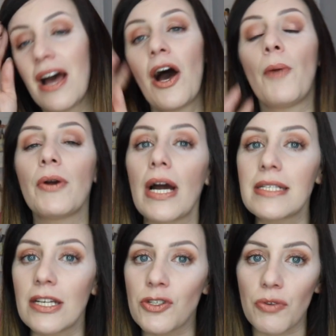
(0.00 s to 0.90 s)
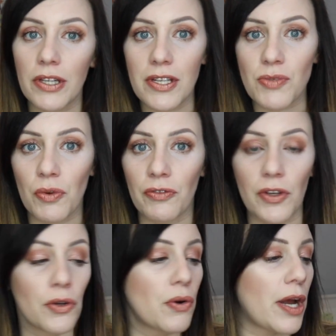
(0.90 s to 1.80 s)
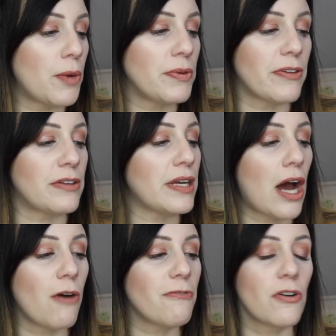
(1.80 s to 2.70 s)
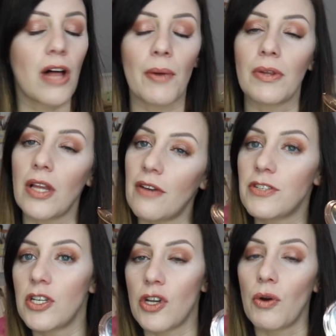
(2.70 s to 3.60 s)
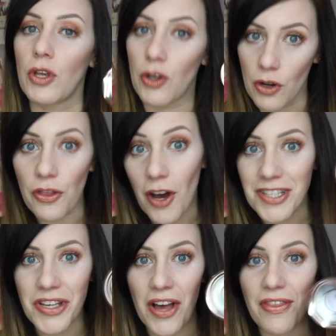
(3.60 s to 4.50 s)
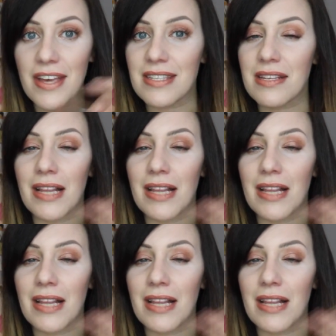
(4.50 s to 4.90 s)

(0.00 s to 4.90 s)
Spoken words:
Hope you guys enjoyed this review. I hope you found it helpful. I would love to know your thoughts on this.